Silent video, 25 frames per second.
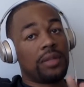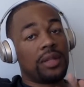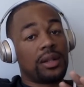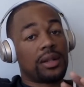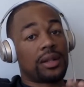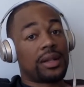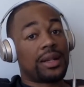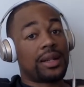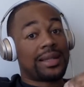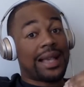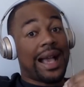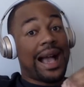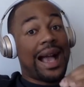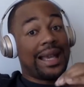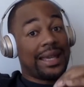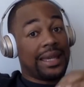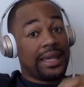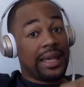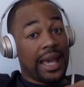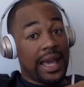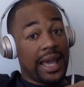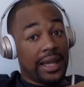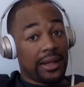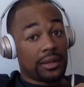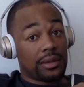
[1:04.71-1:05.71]
Look, because I
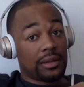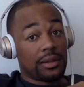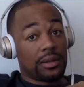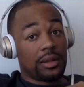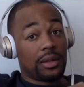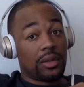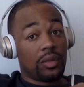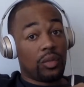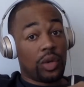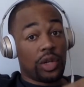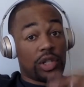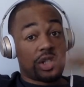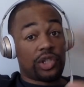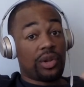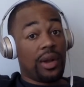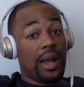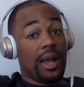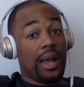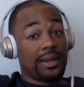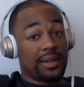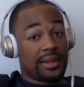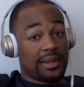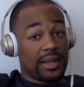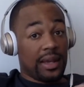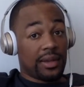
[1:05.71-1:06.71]
get we're
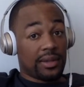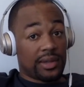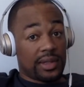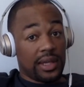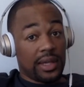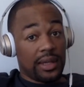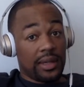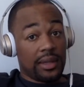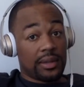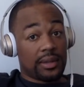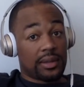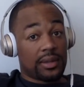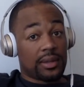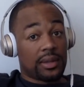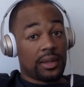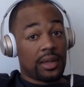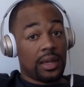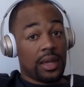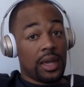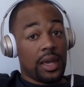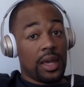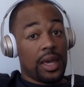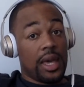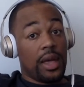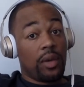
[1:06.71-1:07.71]
trying to sell tickets.
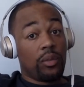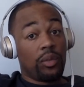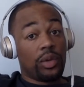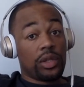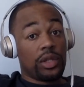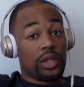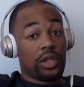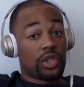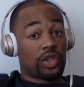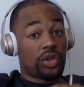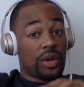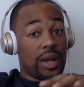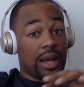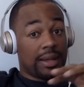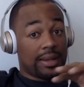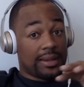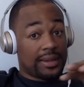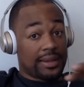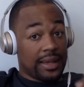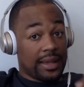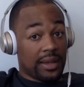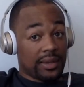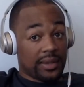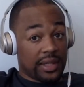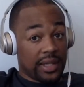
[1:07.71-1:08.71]
And when you're trying to
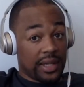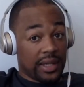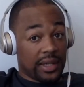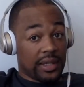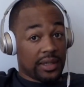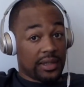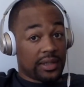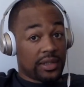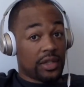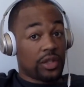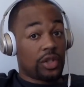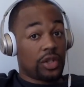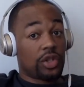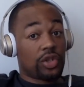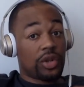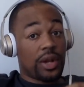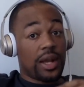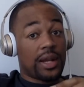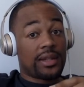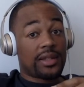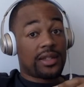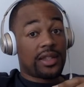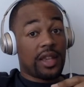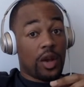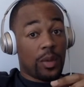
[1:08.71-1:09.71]
sell tickets and you're
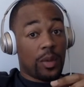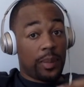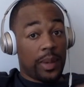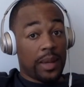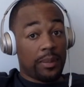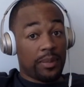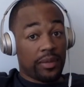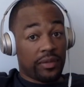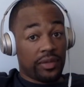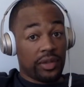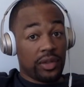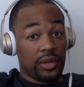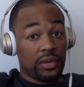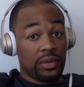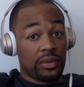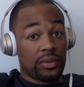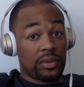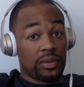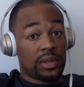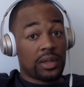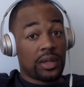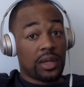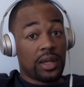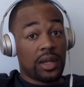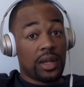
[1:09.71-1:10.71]
trying to sell
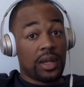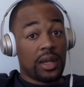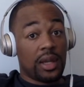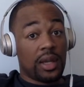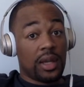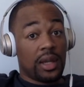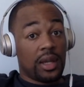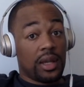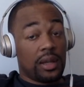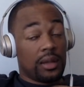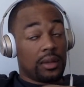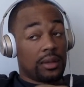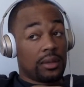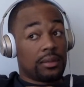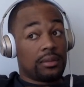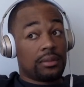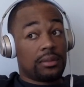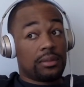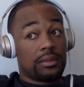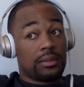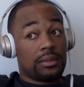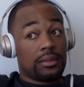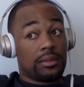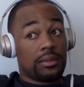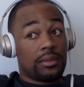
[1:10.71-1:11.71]
pay-per-views,
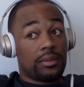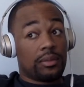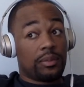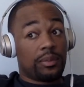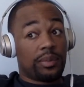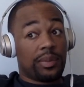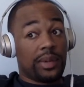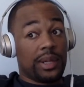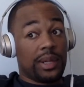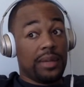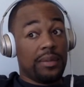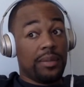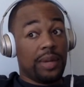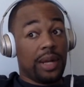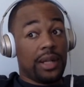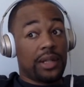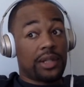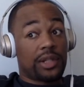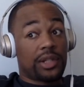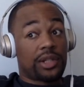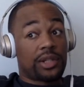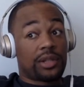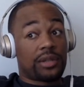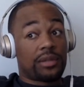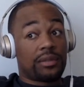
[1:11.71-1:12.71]
pretty
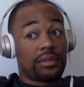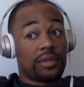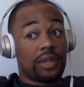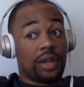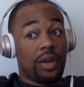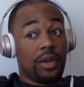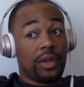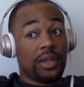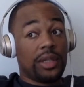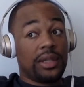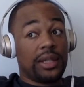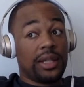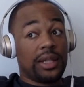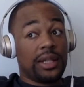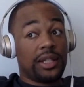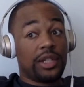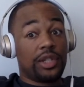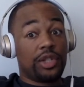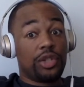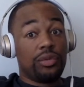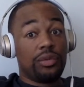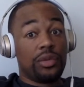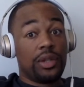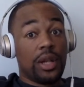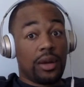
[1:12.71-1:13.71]
much the only thing
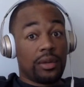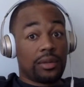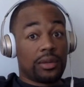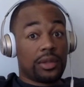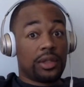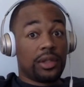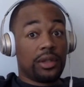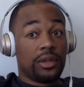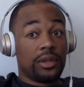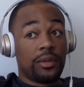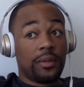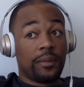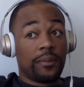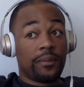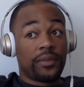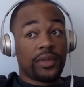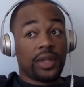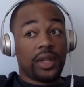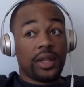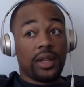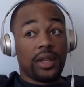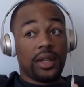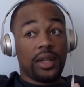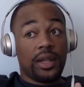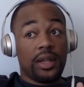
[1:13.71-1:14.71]
that you don't do
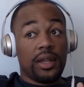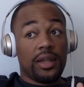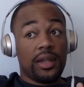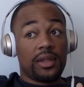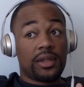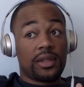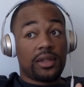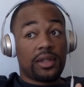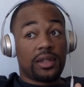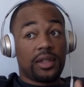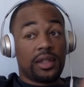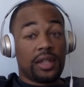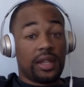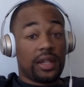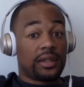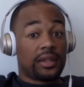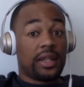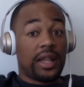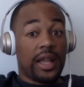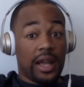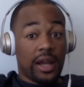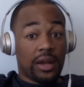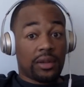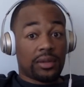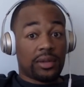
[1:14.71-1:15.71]
is kick
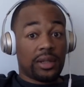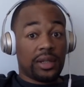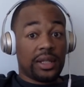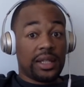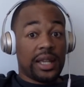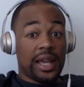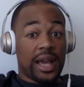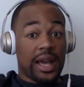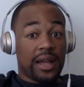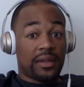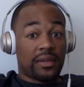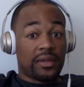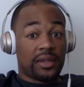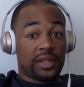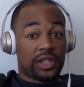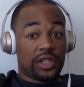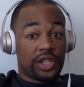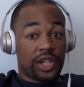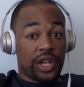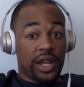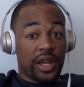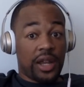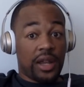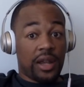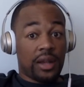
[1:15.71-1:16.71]
the elderly out of the
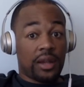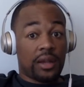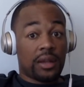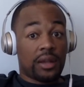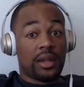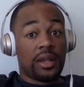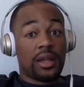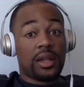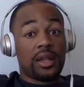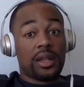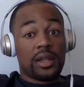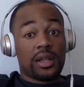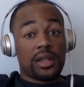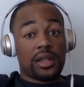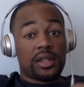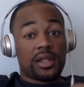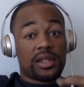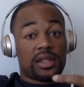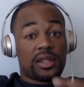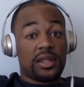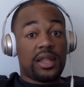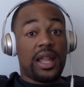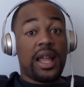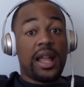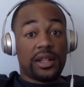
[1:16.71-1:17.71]
chair,
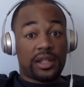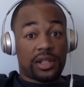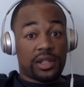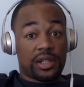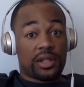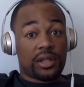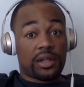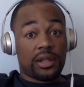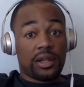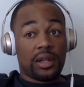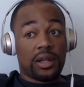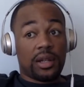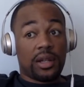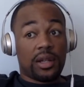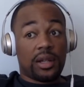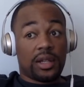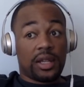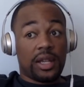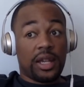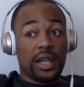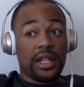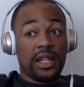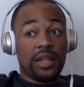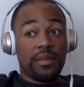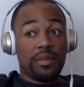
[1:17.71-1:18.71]
snatch a
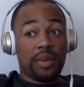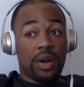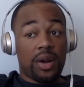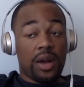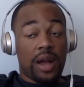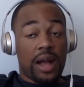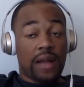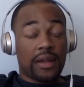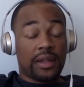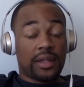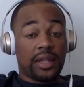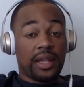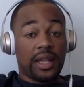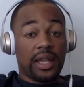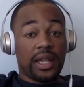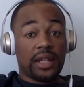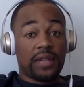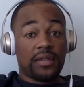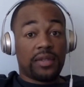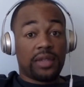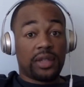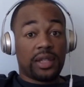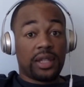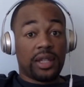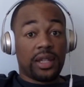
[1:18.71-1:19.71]
candy bar out the hand
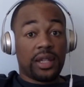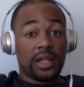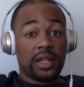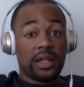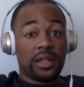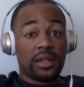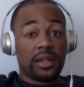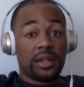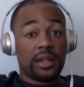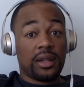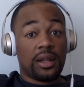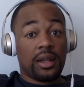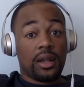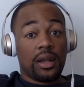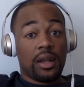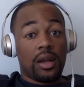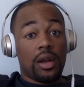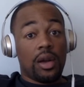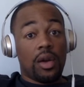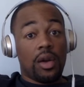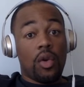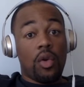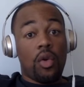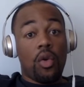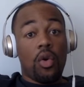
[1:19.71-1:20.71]
of a kid,
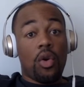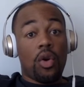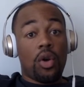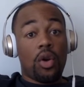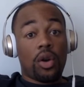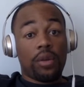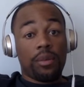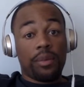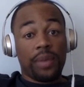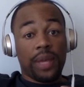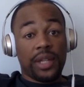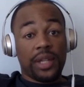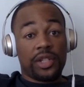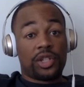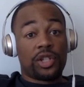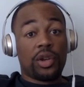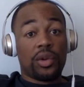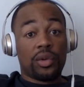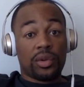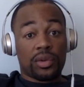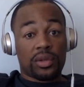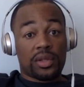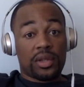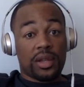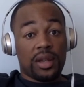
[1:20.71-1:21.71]
or make
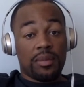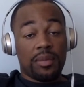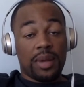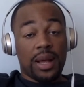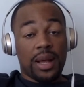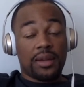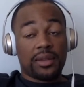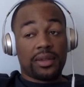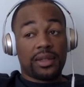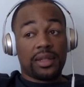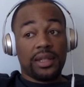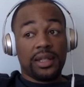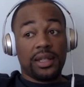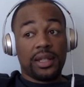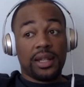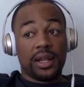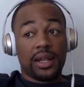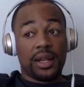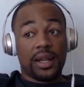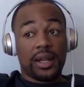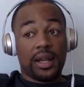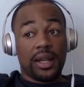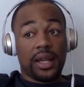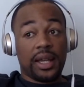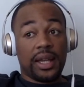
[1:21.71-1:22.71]
jokes about
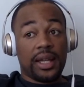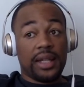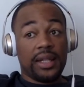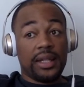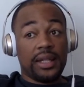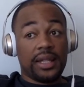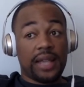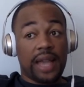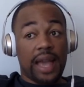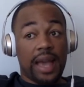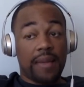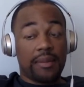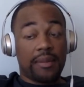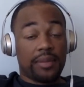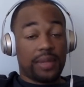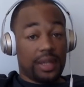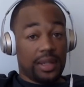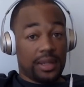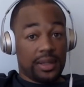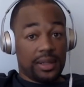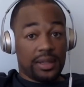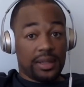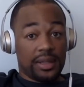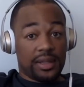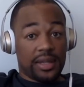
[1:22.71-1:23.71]
the handicapped
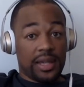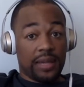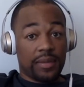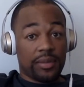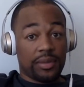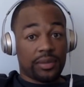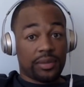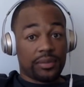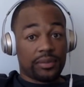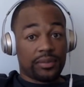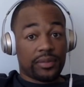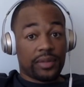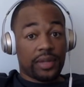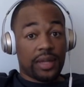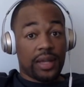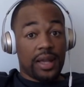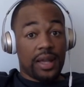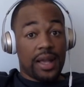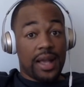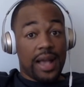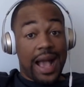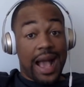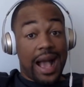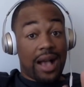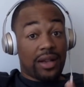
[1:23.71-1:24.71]
and disabled.
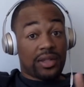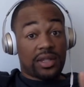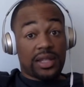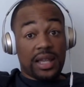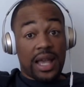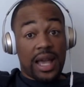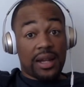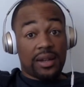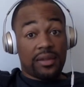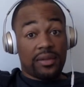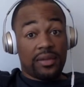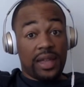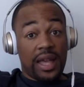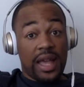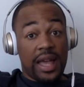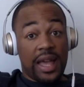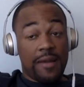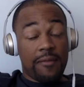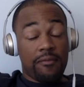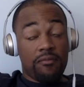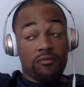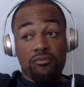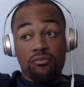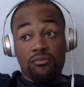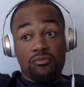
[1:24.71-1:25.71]
Outside of that,
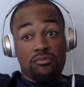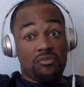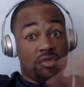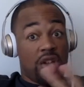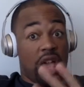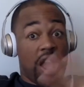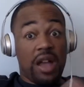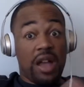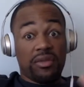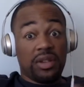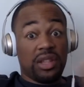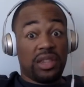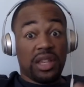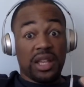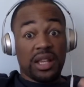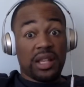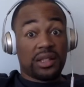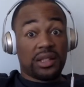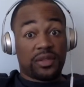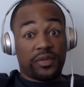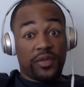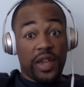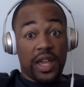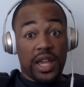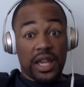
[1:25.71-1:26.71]
everything
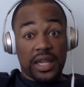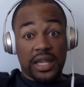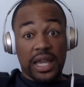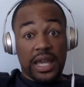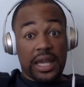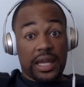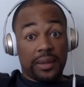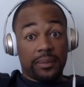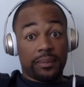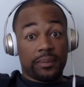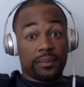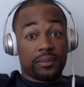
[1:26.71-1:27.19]
is fair game.